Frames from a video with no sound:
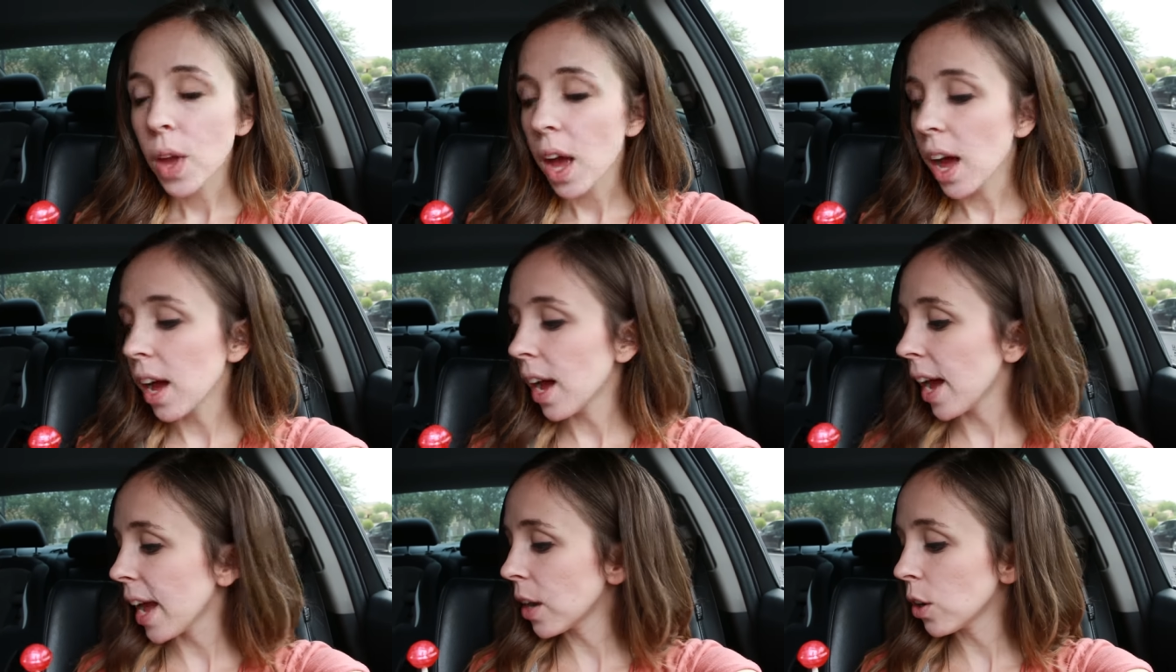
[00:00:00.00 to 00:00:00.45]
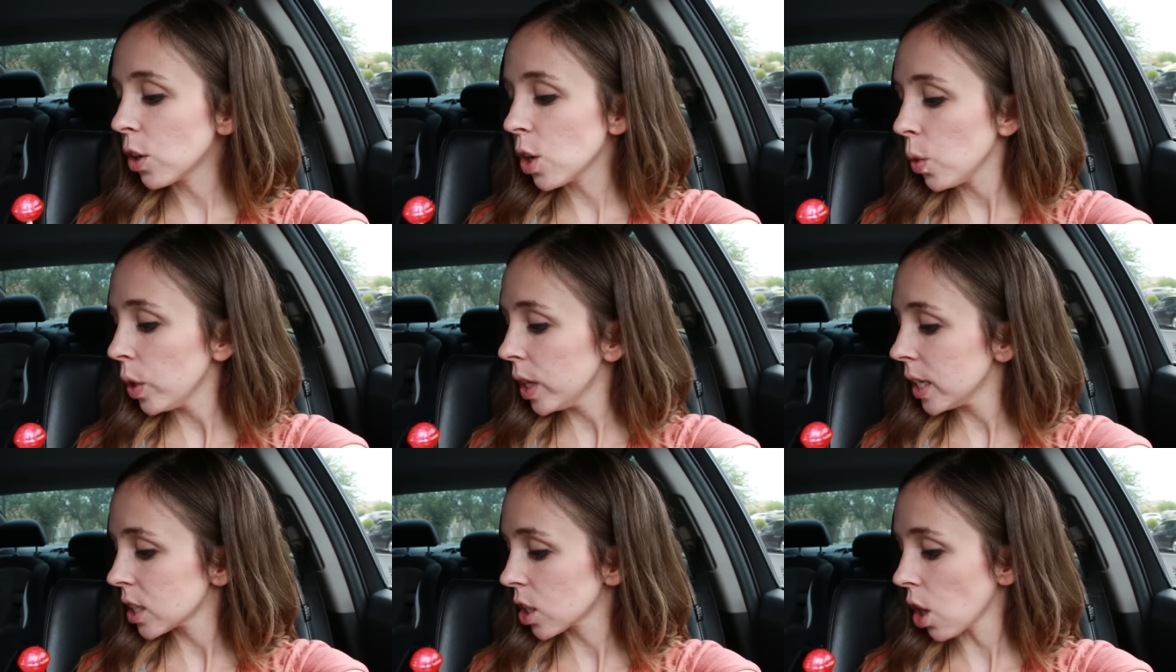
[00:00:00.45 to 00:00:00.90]
I don't
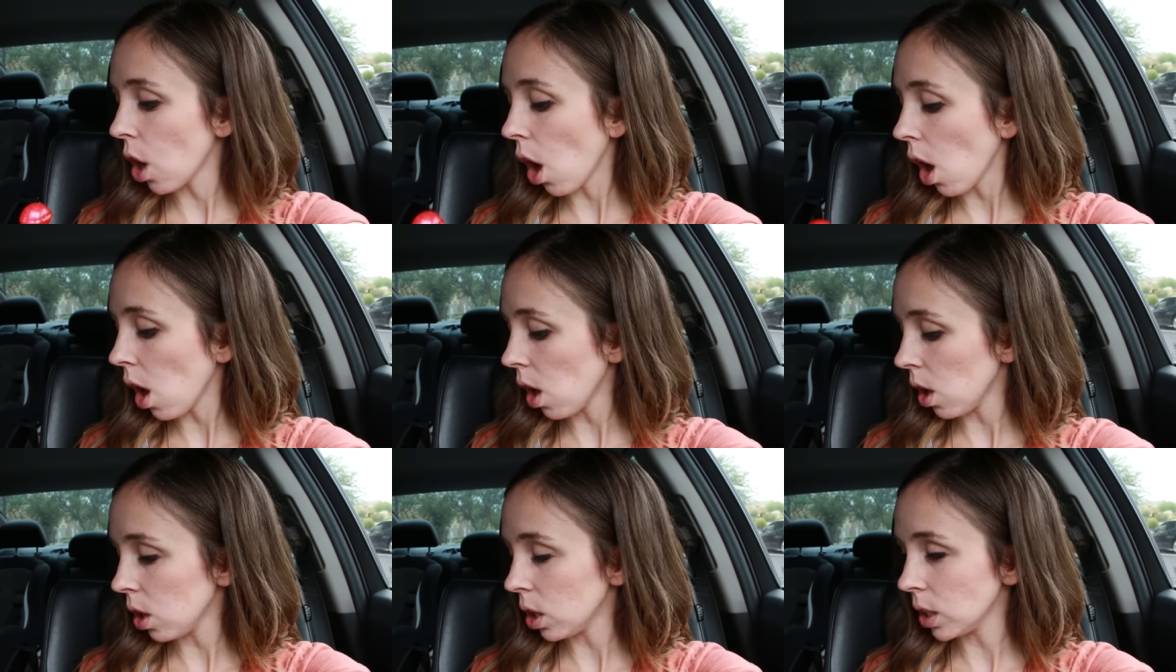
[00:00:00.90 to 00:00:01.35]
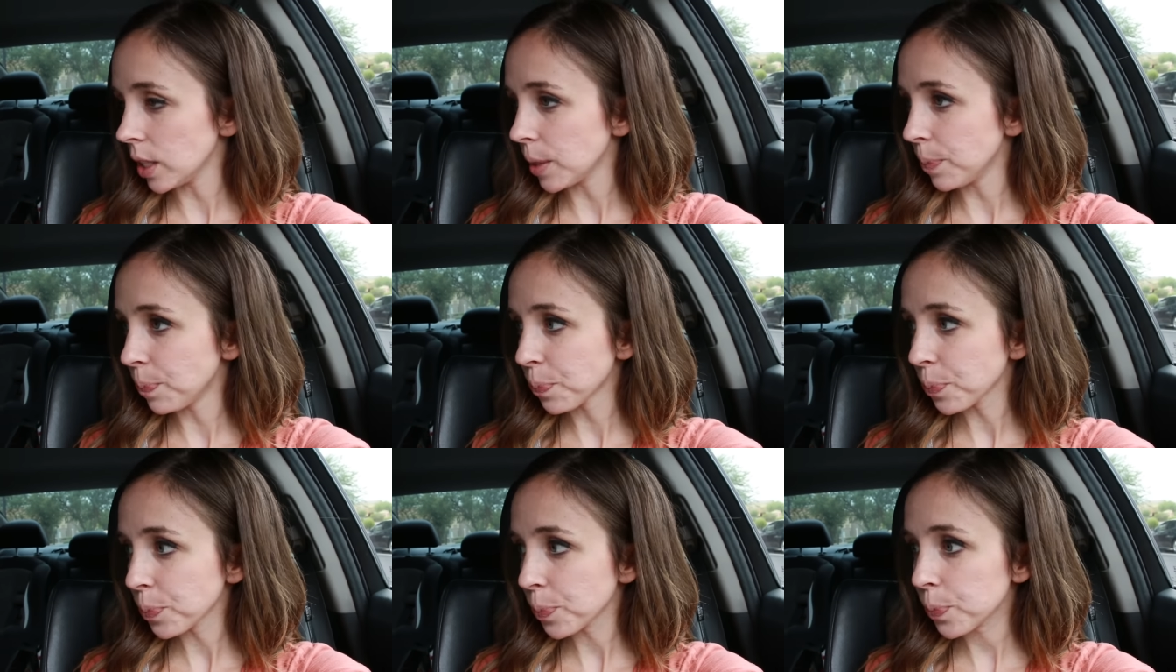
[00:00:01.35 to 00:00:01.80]
know what it's called,
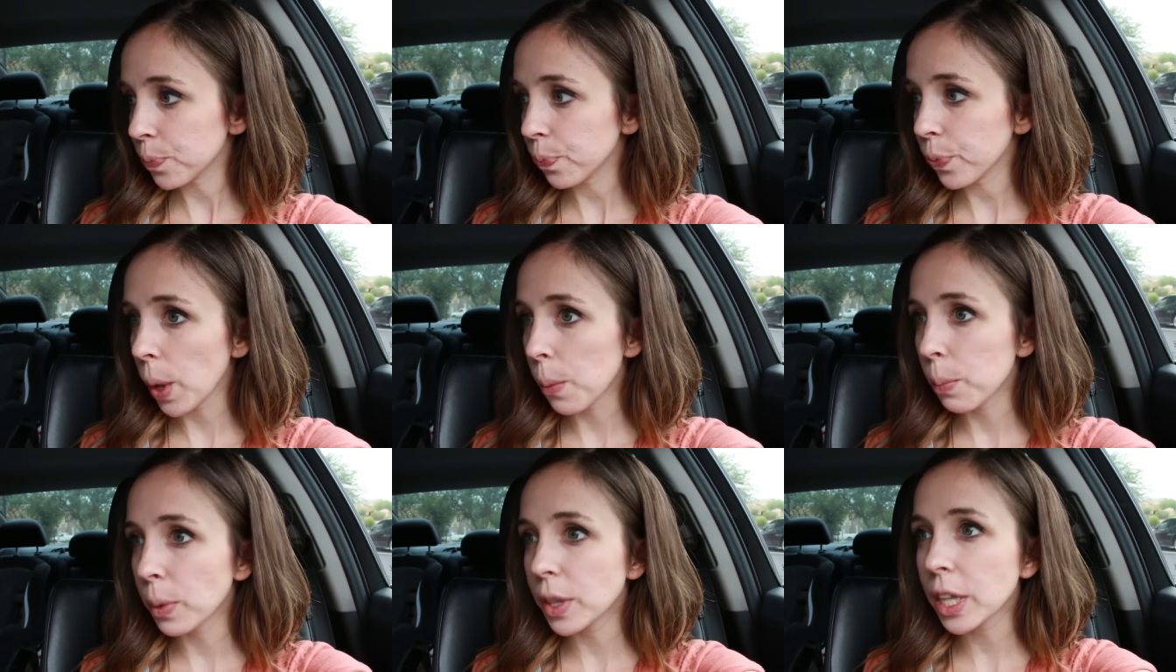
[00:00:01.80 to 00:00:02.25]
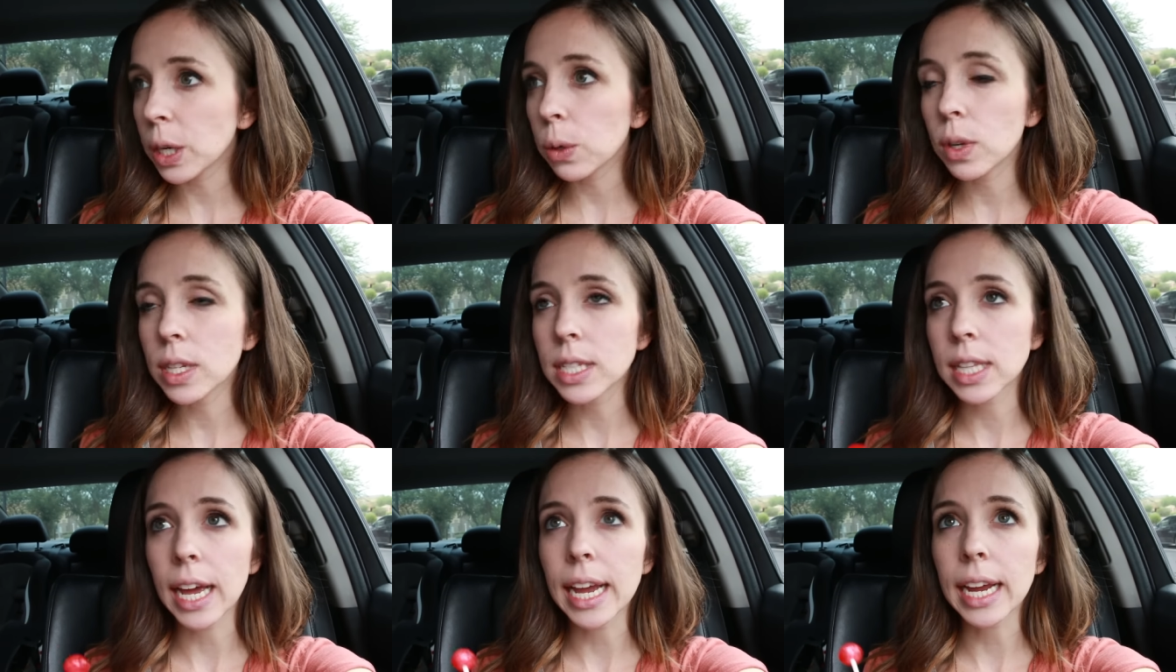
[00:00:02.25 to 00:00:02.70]
but there
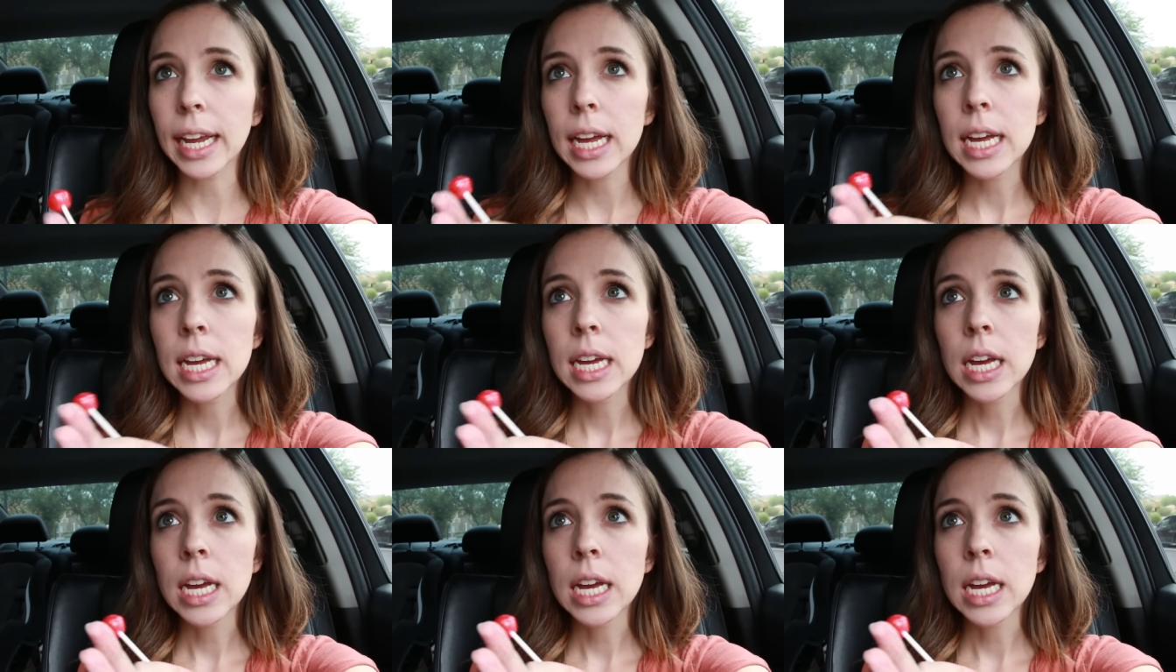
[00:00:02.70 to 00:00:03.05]
was like,